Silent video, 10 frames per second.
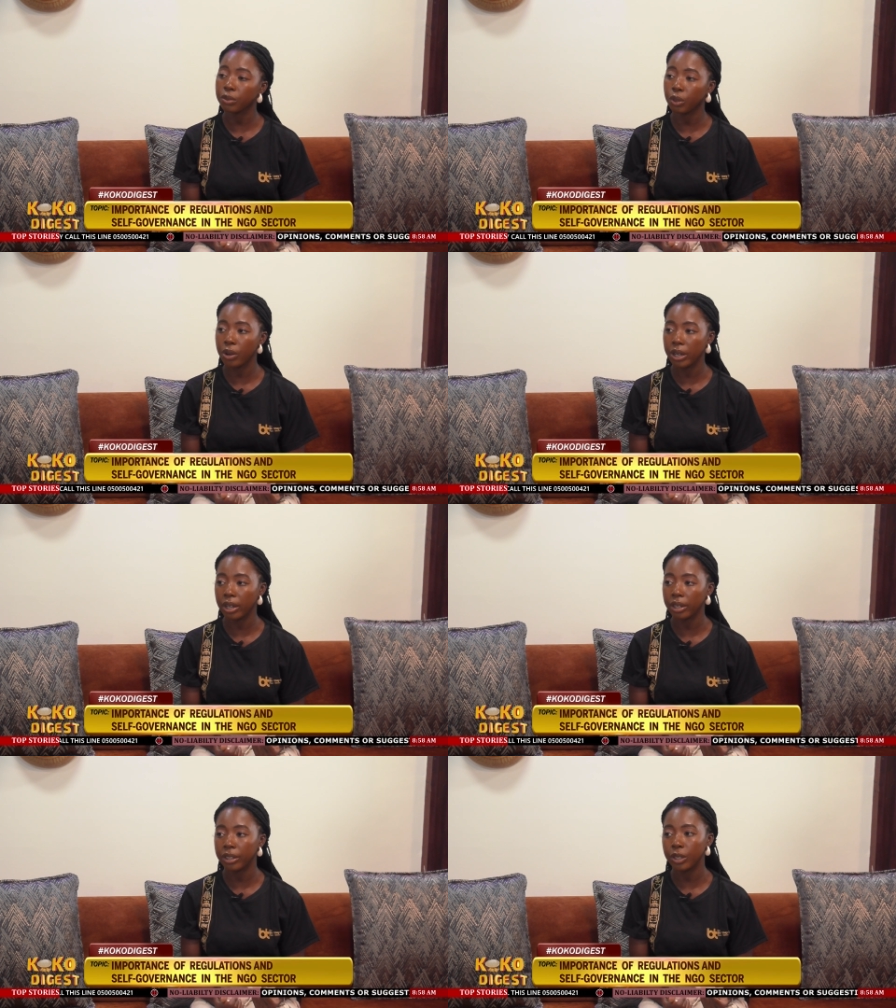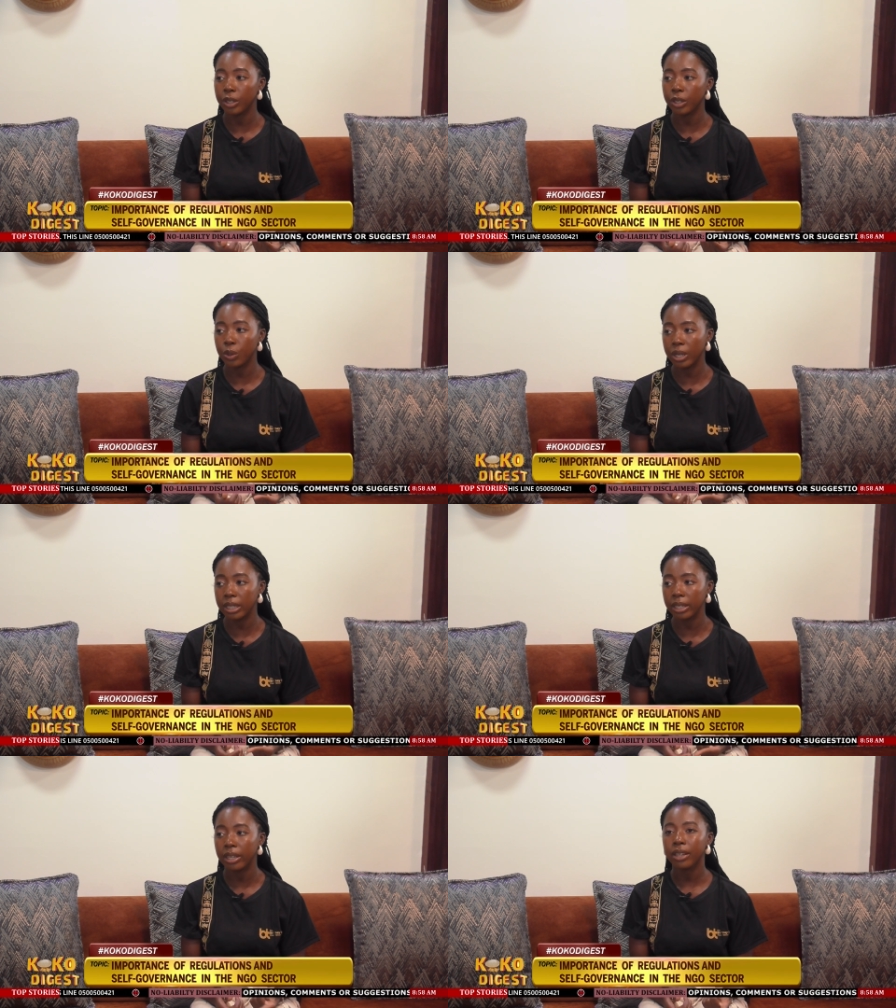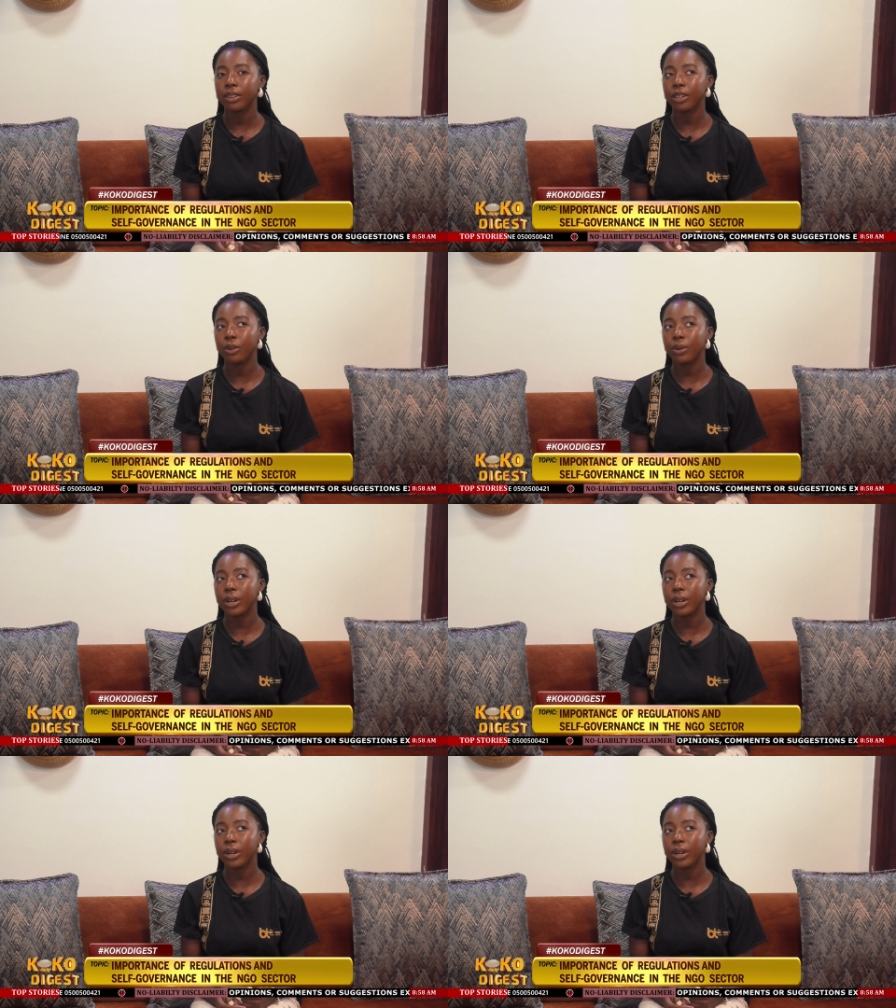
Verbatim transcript: Southern Florida in the oh, USA. Okay.